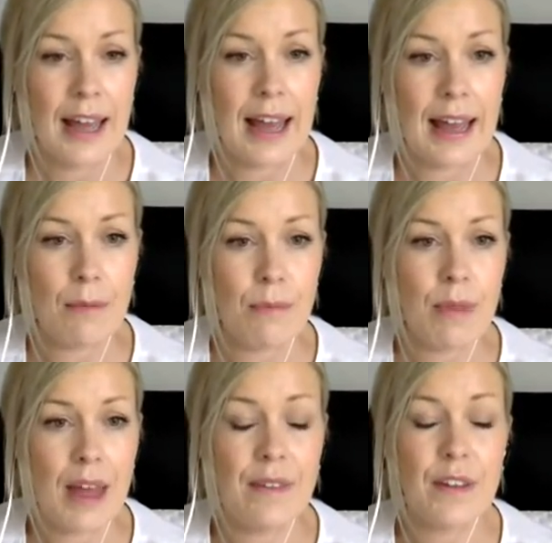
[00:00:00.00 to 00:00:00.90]

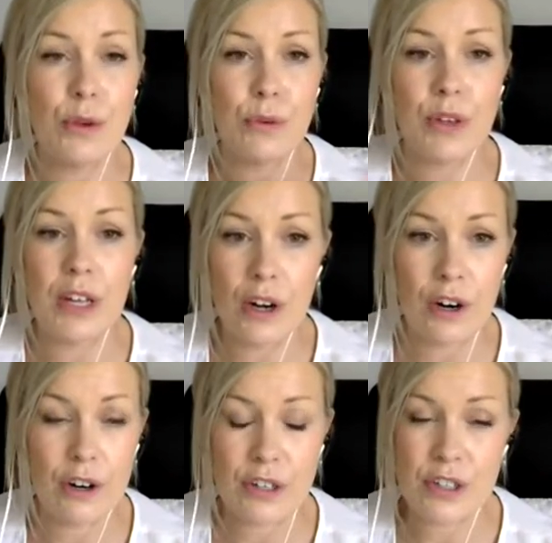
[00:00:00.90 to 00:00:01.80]
um, and that you feel
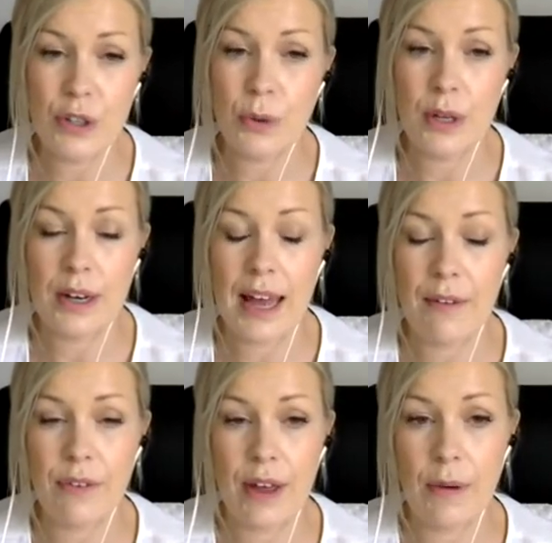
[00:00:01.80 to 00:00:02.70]
heard, that you can
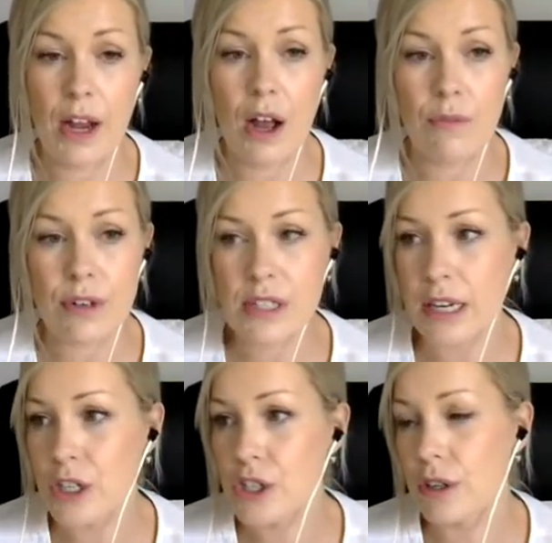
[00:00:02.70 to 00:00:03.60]
have a, a
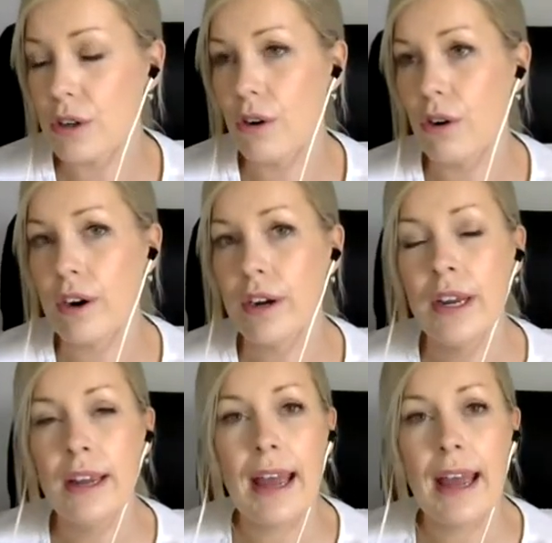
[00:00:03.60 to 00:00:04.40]
conversation or